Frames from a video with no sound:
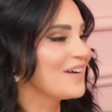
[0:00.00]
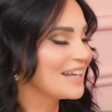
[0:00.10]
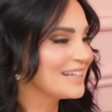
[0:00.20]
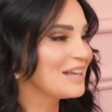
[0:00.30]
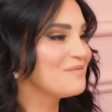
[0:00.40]

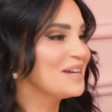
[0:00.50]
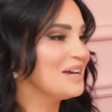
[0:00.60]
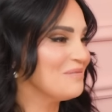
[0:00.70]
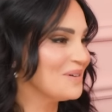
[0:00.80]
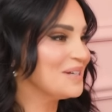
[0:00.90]
finally let
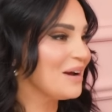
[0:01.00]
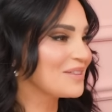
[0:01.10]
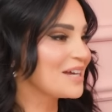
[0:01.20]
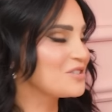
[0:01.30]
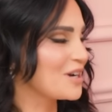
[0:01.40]
me in. But yeah,
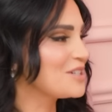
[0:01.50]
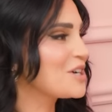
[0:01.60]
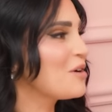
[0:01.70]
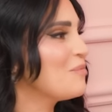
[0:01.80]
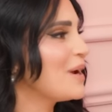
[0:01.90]
that trench
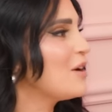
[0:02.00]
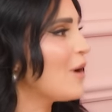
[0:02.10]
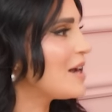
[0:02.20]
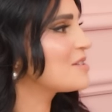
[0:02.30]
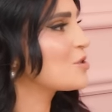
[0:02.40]
coat, my
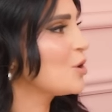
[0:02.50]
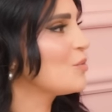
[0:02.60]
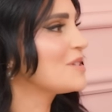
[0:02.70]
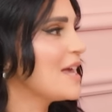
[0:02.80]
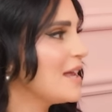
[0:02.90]
grass
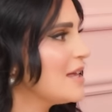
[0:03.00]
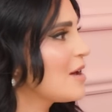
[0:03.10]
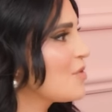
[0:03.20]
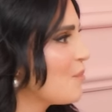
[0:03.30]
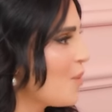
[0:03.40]
skirt was hanging out the